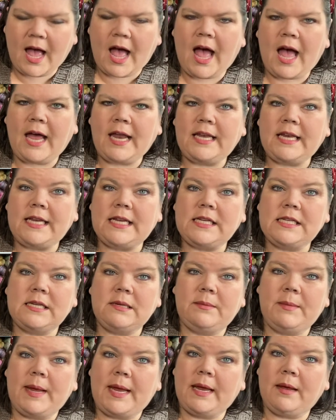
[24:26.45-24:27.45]
I need to
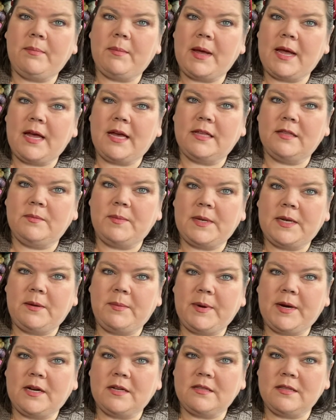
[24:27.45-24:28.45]
make my husband a
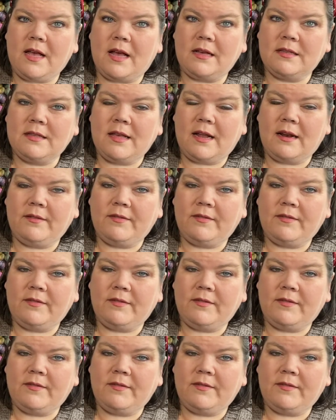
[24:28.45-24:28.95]
pair of socks out